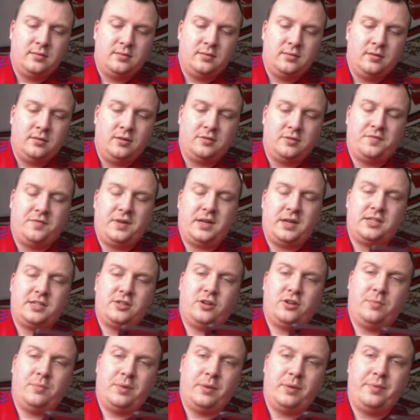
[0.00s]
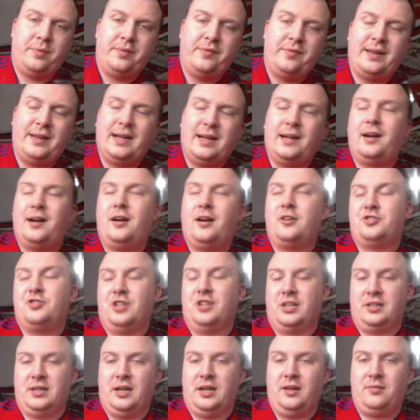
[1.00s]
I was flagged on about the VAR check
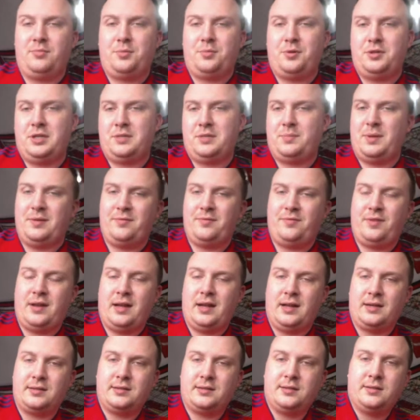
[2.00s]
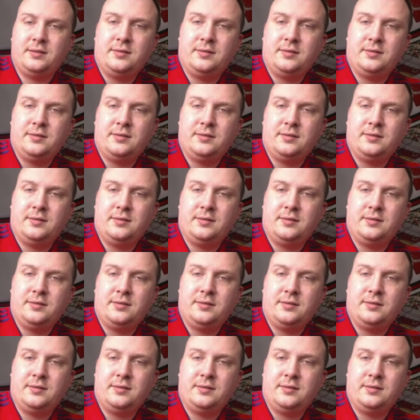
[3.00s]
now. It's been flagged.